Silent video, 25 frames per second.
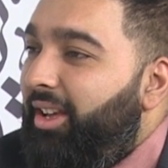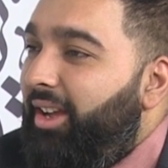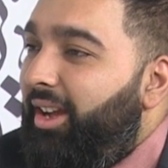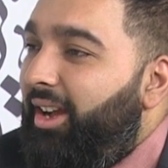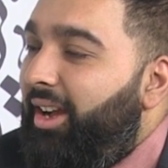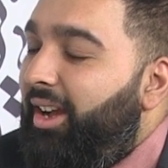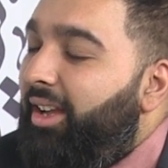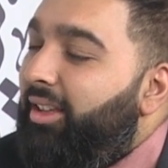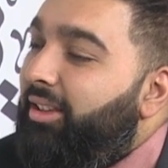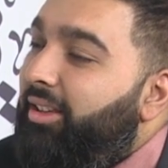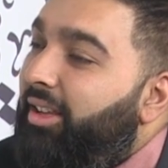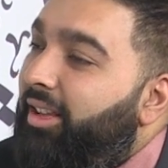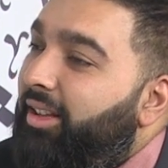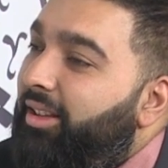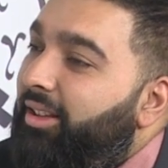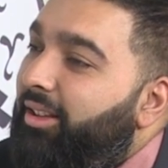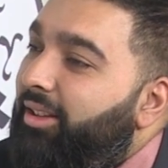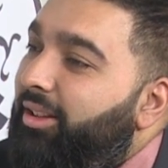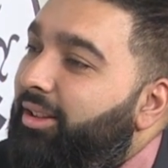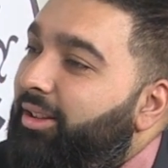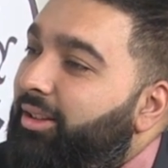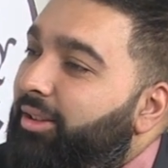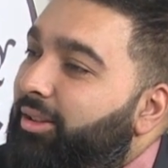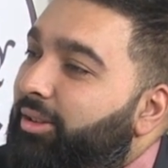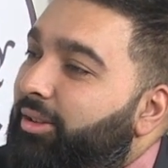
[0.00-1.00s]
And then
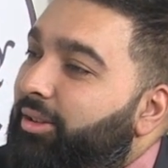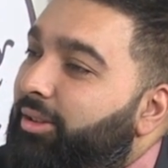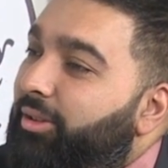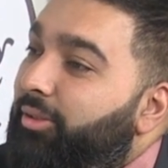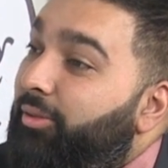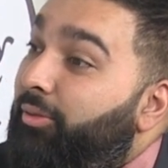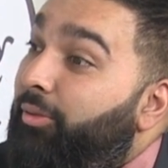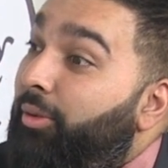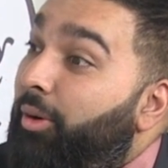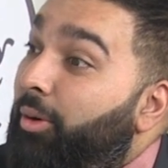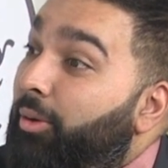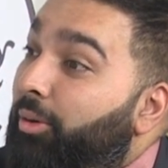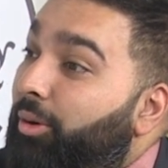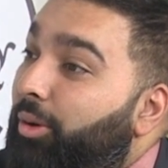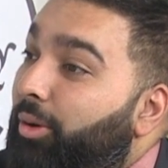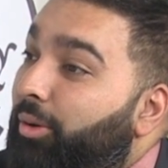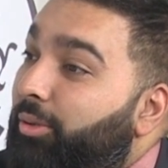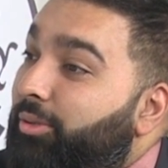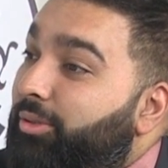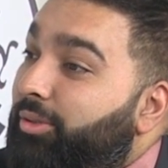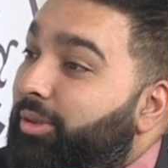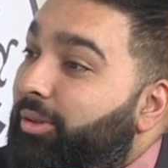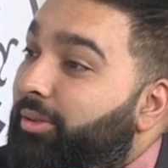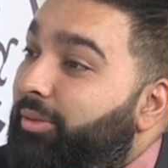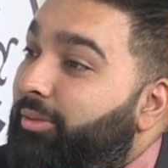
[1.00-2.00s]
the phone goes
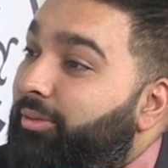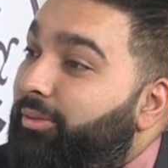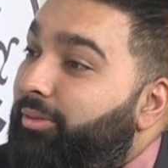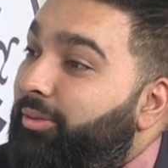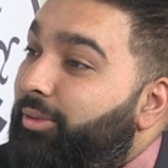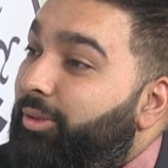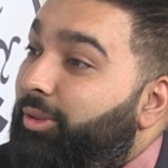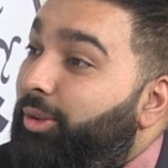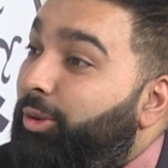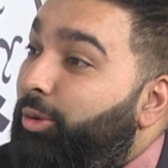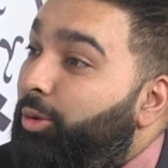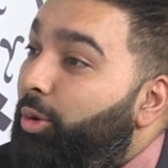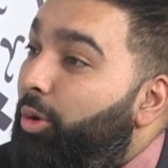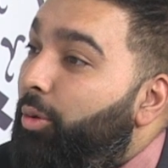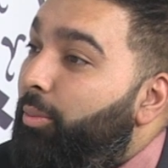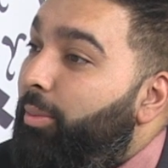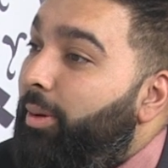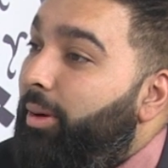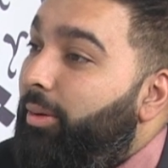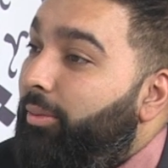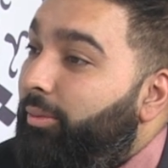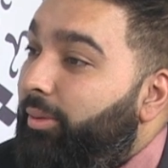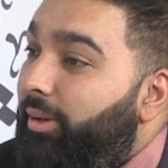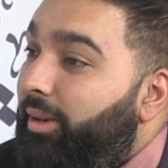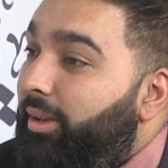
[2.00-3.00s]
off or the doorbell
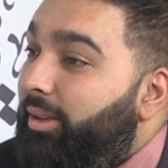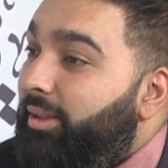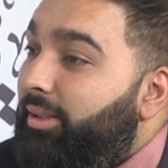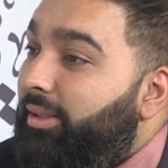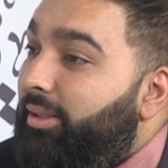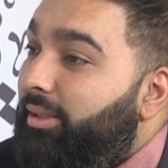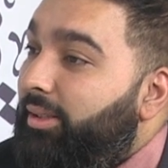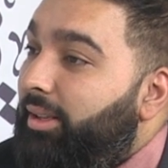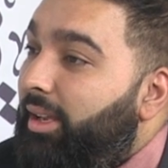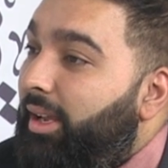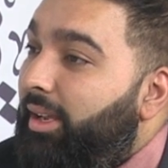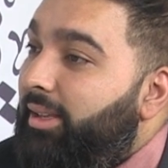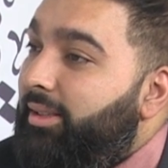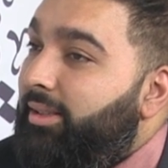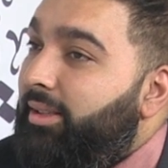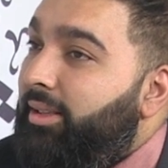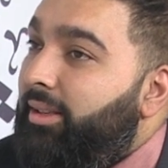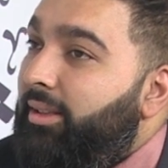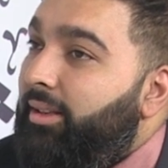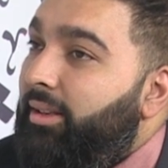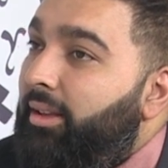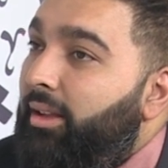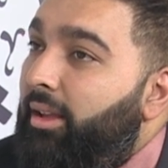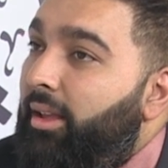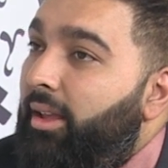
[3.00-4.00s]
rings, as in
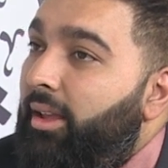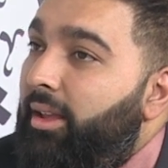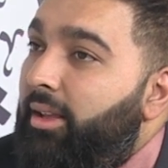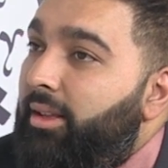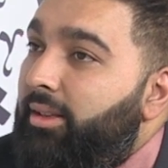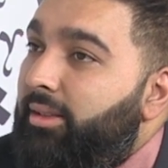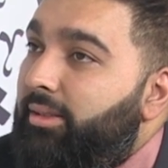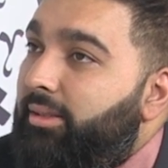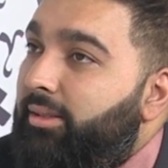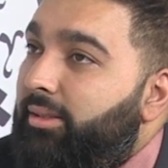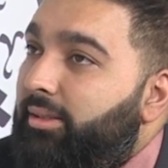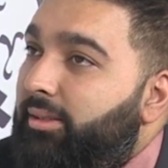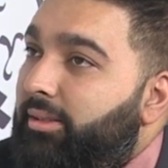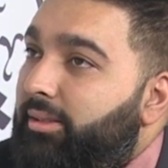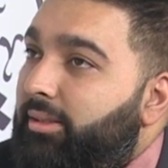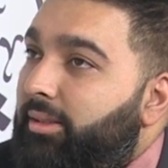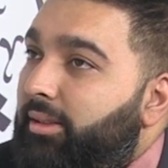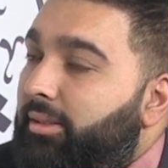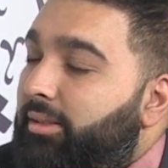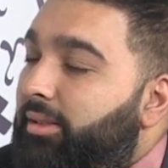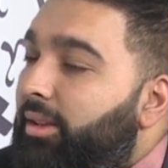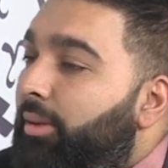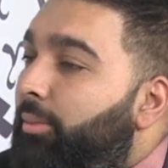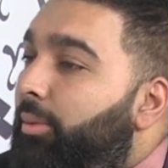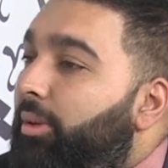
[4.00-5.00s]

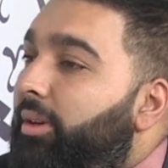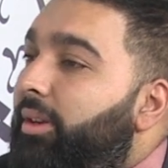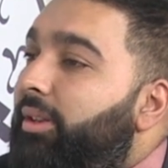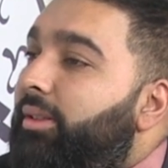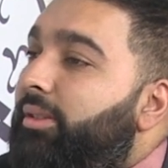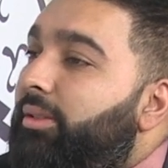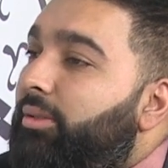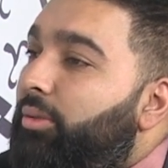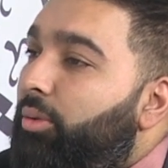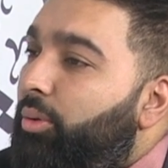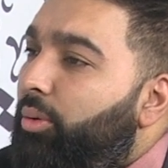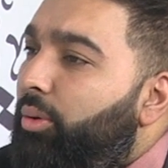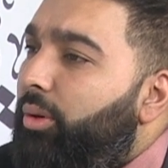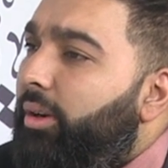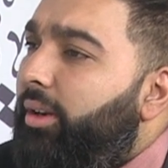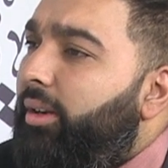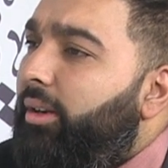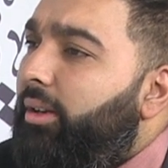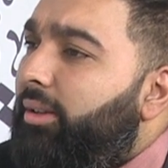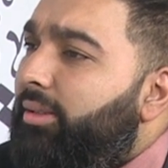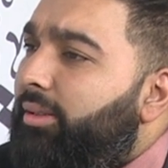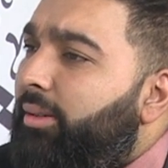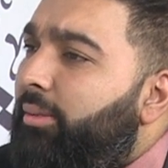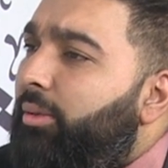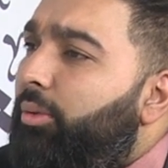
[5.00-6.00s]
someone is calling
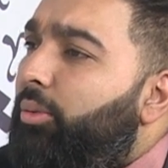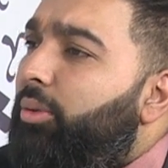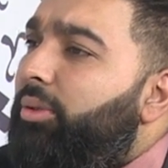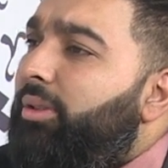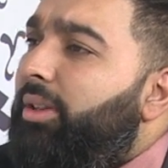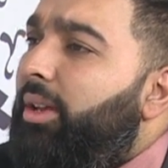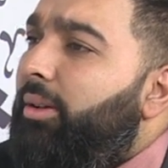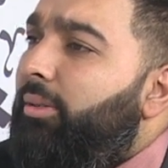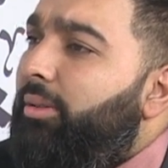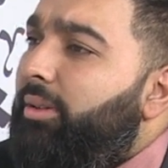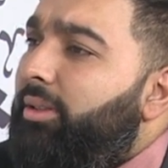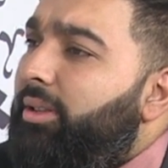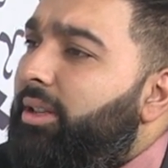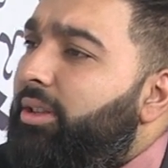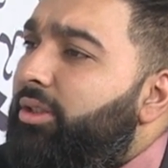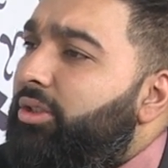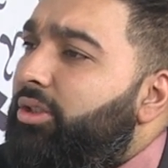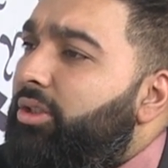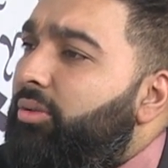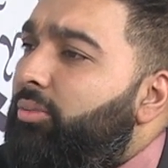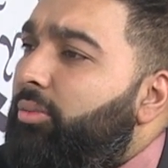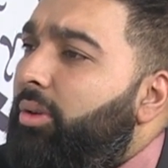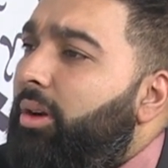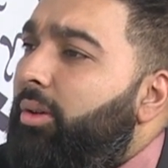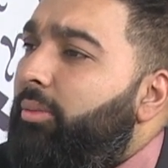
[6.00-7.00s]
us, someone wants our
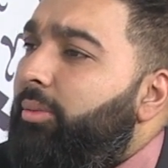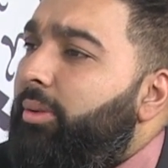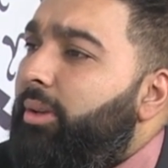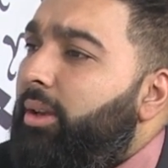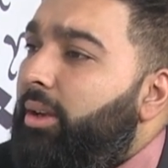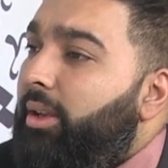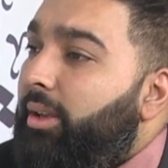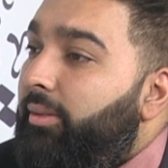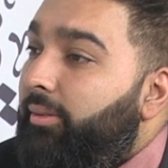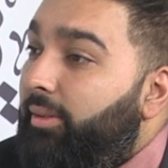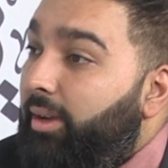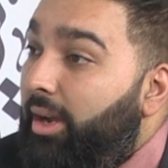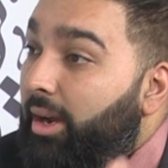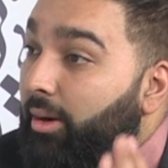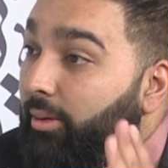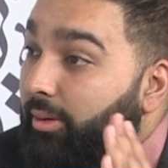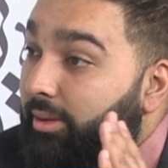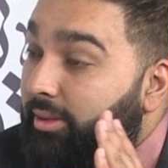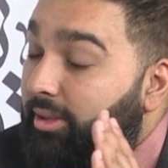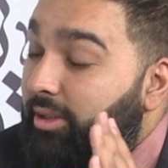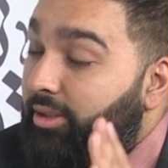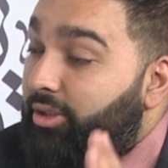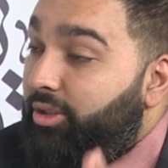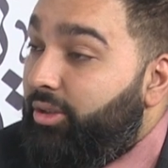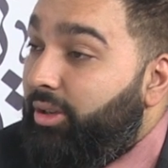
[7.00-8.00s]
attention while we are giving our
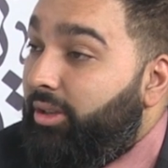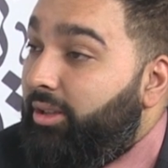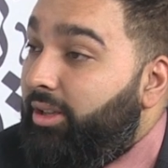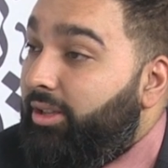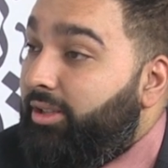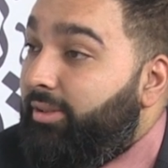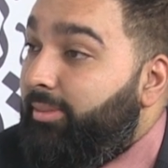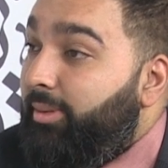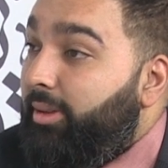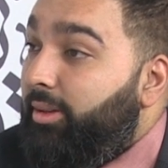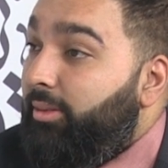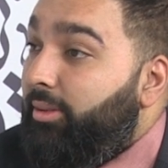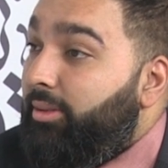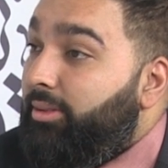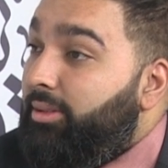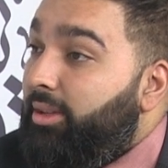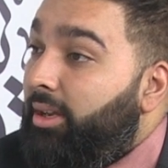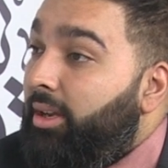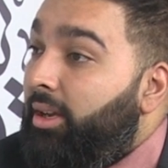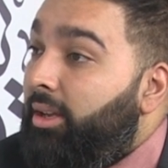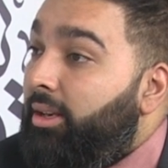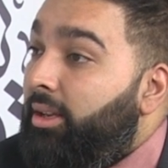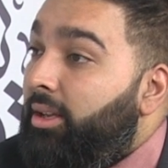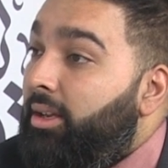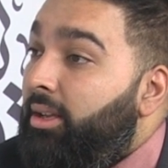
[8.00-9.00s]
attention to Allah subhanahu wa
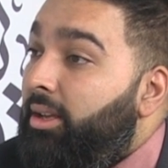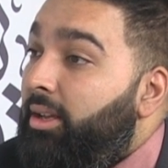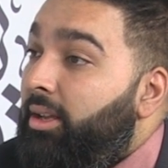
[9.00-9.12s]
ta'ala.